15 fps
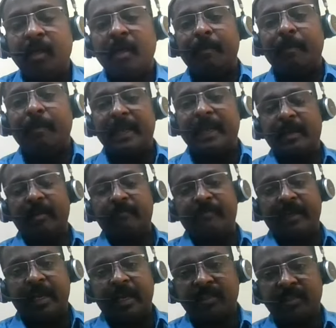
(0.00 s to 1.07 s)
banking and
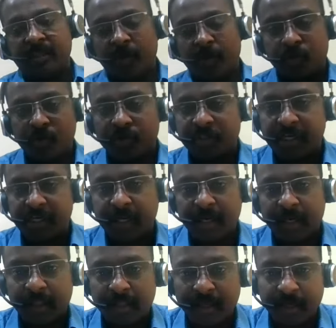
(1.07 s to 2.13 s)
finance and outsourcing
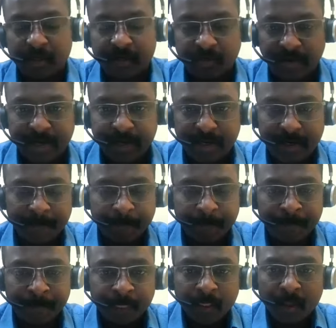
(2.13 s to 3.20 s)
and other training.
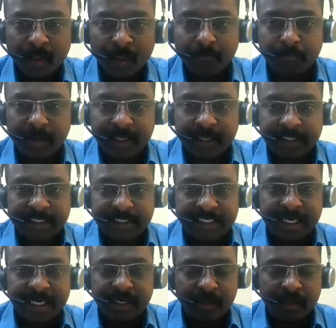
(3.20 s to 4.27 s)
But
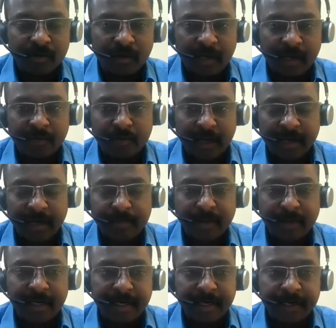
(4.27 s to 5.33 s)
till now, I am
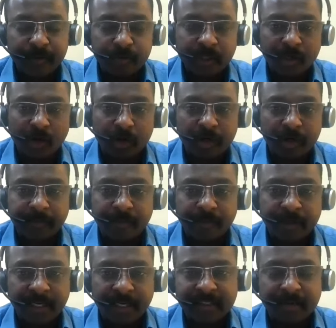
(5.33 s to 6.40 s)
an individual
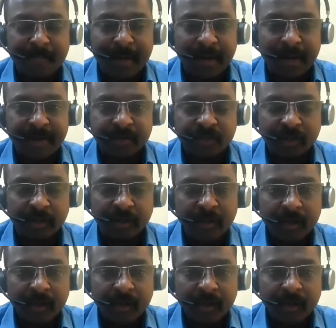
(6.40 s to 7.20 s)
contributor as a manager.